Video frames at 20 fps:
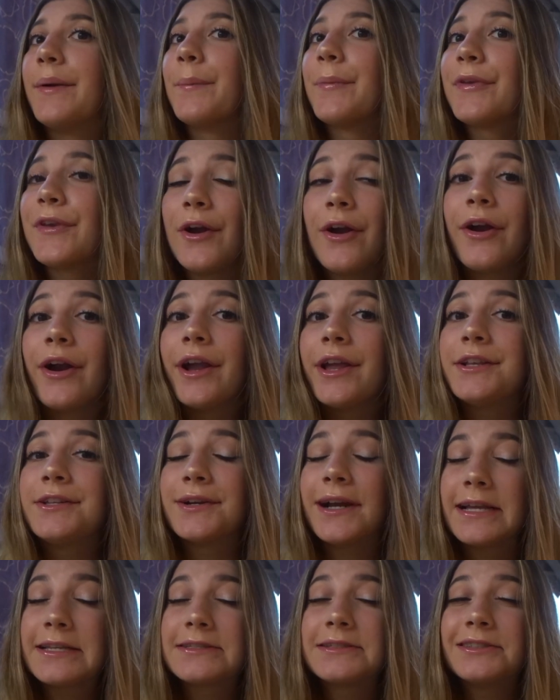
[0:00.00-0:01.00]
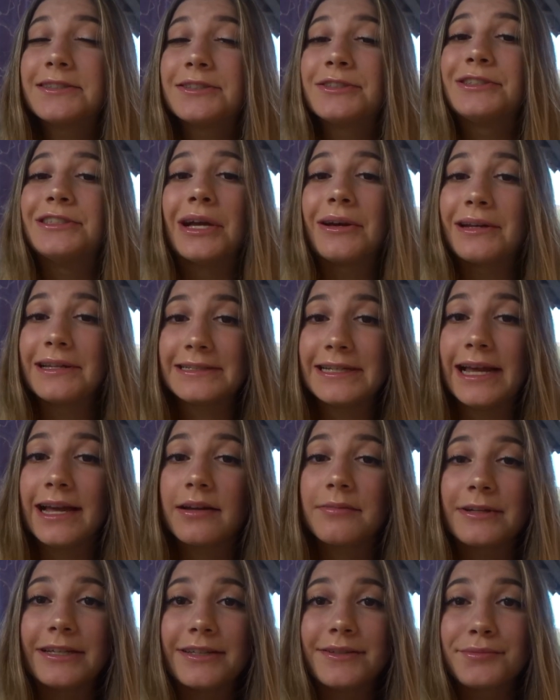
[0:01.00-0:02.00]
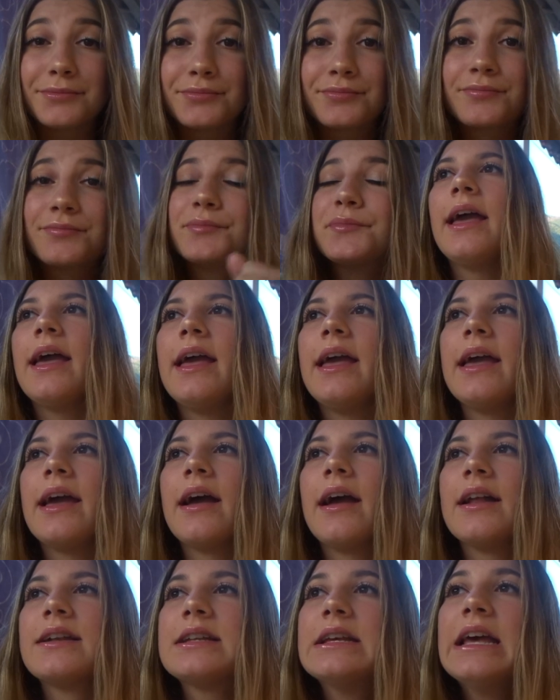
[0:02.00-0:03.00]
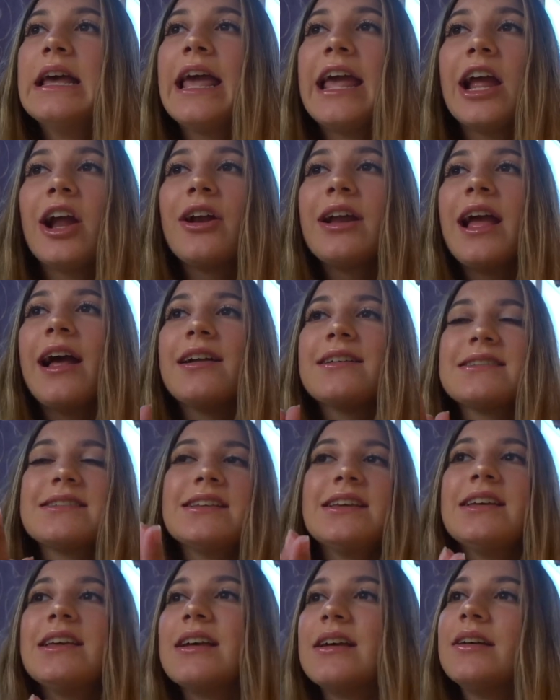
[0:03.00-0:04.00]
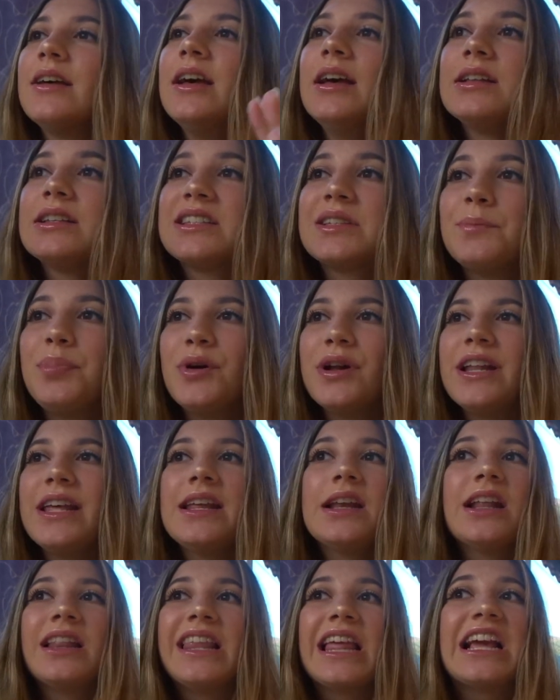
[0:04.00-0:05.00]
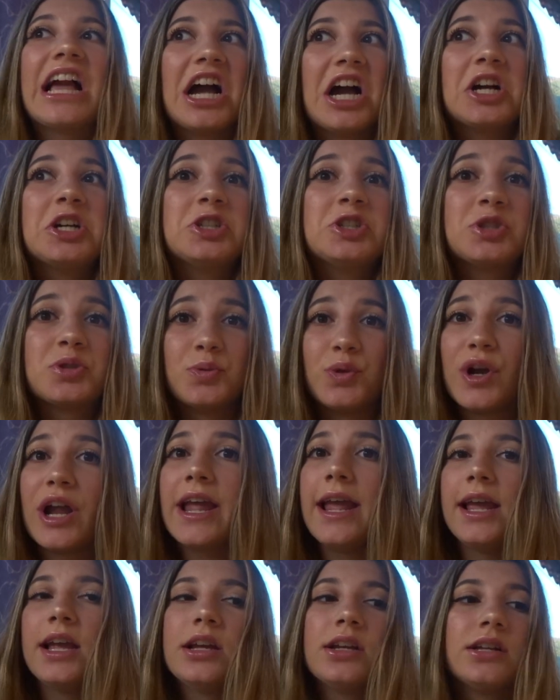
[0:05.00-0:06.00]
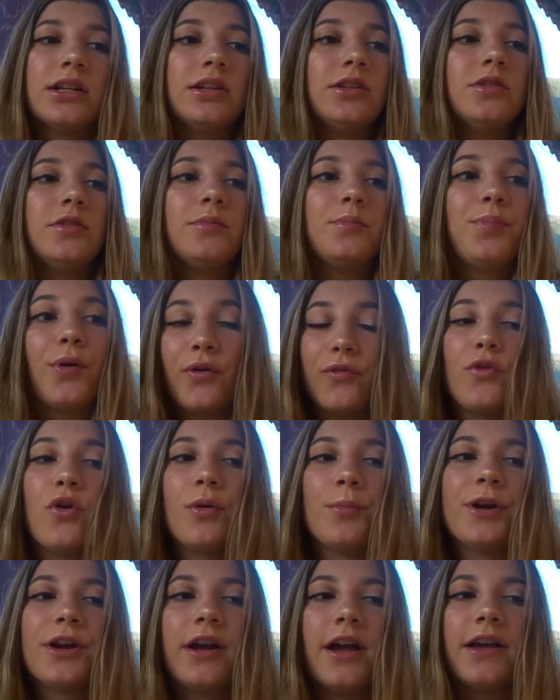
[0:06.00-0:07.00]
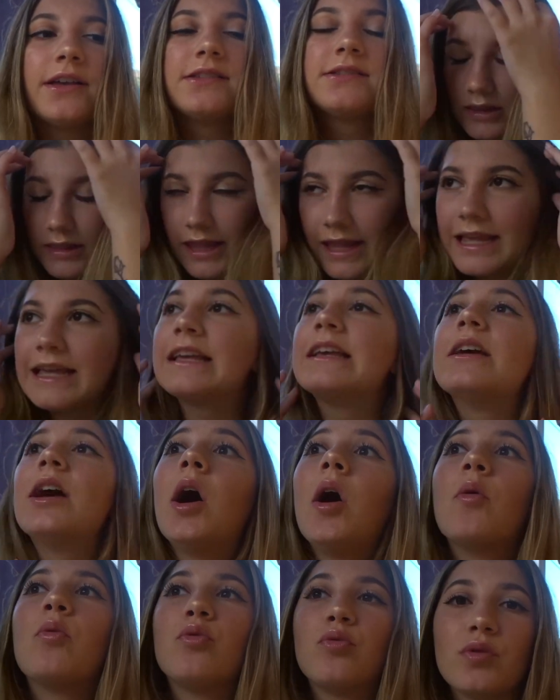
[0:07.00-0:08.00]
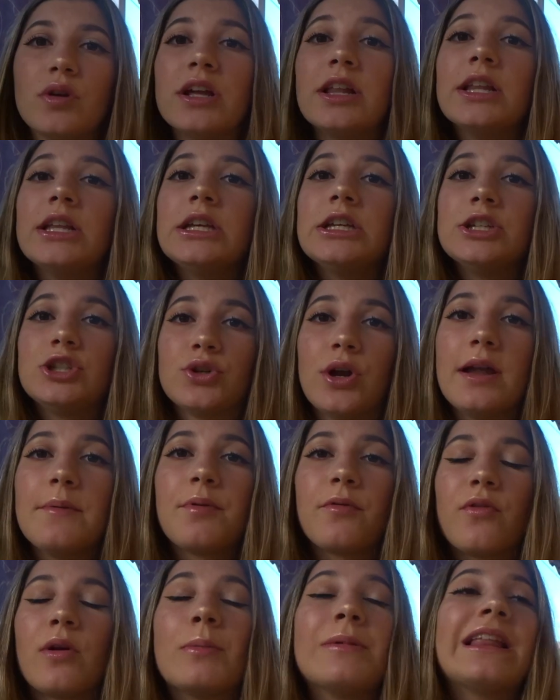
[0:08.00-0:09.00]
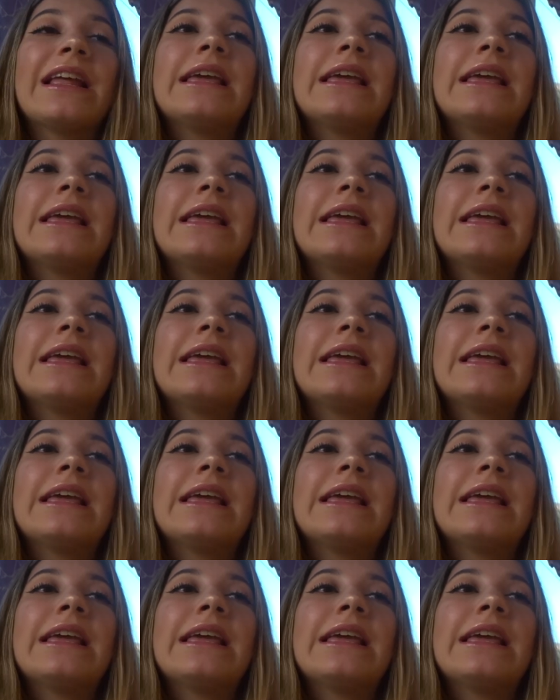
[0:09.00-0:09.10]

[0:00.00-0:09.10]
I'm sorry, directioners, don't attack me. And Harry, honestly, to put it, like, a great performer, guys. Like, a really great performer.